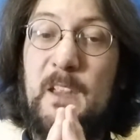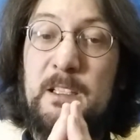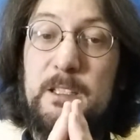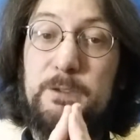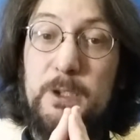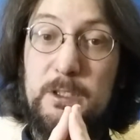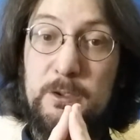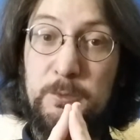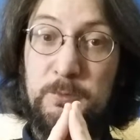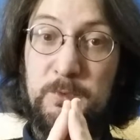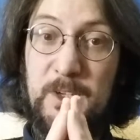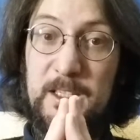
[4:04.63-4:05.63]
And if you are too
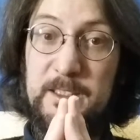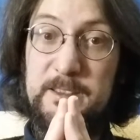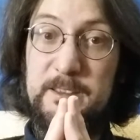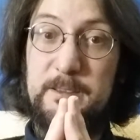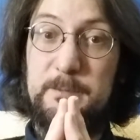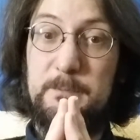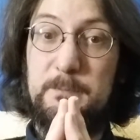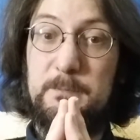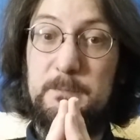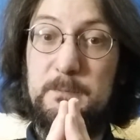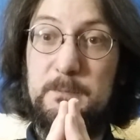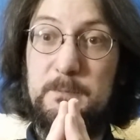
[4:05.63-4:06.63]
fast,
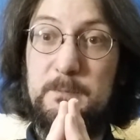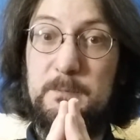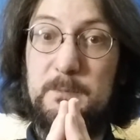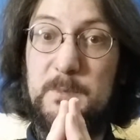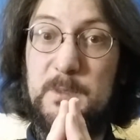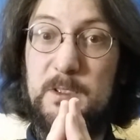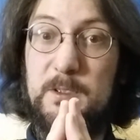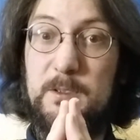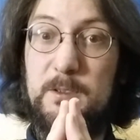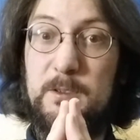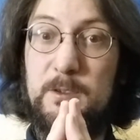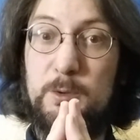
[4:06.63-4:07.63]

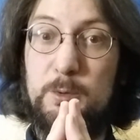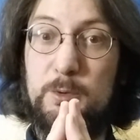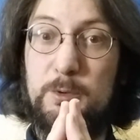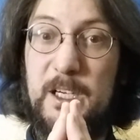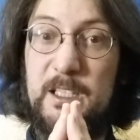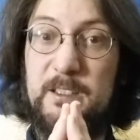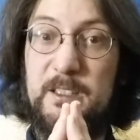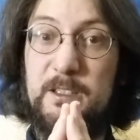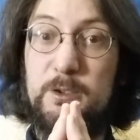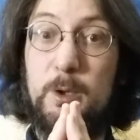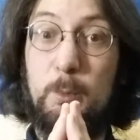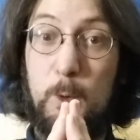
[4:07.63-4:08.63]
you run
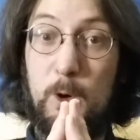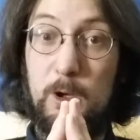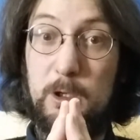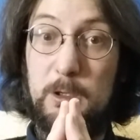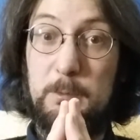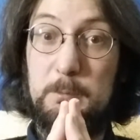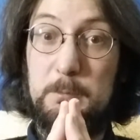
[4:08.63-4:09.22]
into a wall.